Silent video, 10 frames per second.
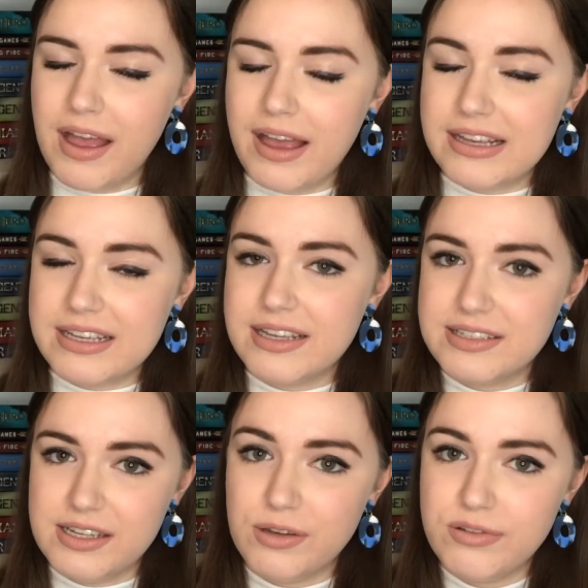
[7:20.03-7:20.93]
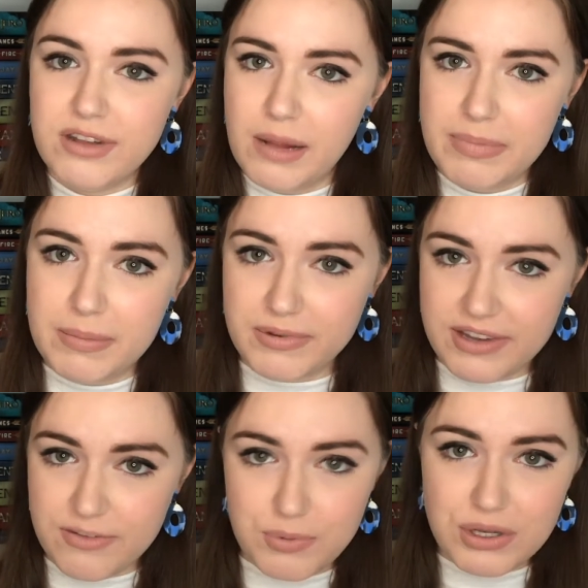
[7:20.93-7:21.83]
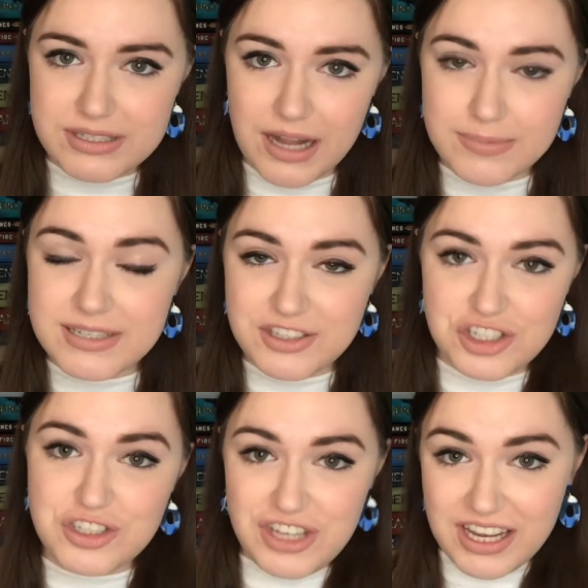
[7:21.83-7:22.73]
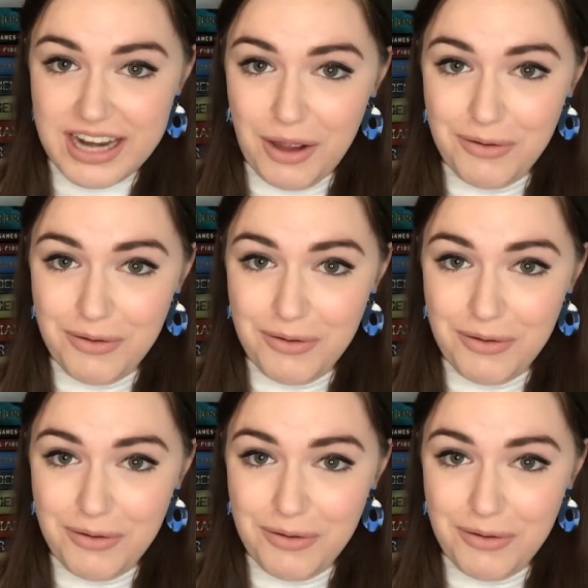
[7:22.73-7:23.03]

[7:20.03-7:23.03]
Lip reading: I continue to not be able to give book synopsis, just check it out